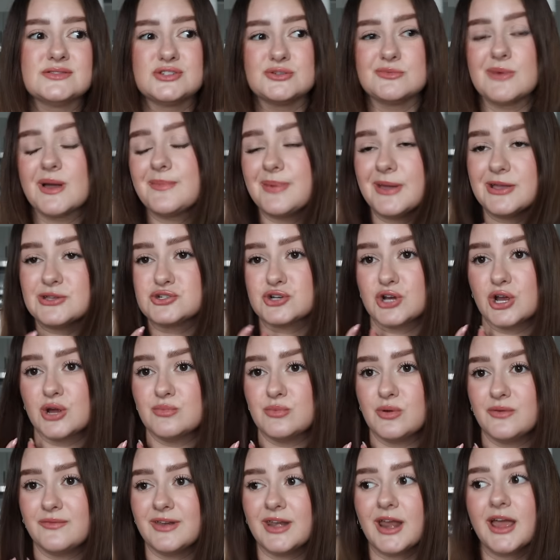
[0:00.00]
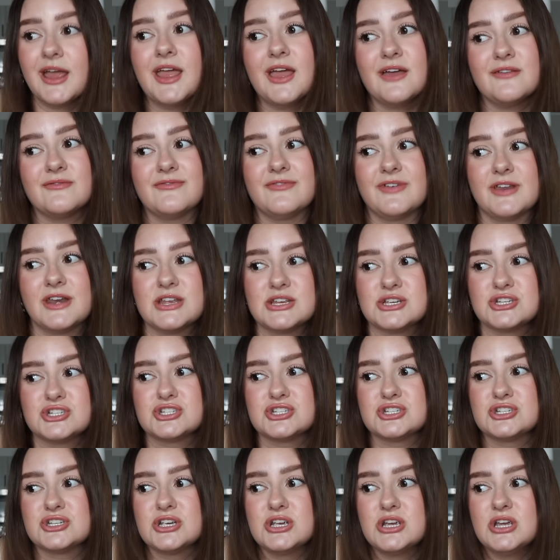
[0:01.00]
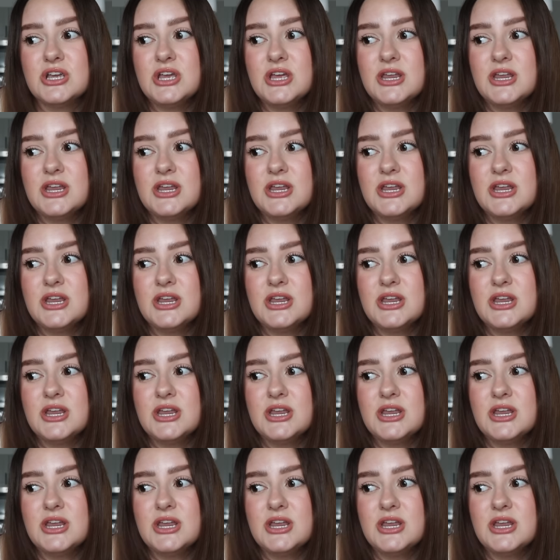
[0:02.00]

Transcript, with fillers: do my Patreon movie night, and finish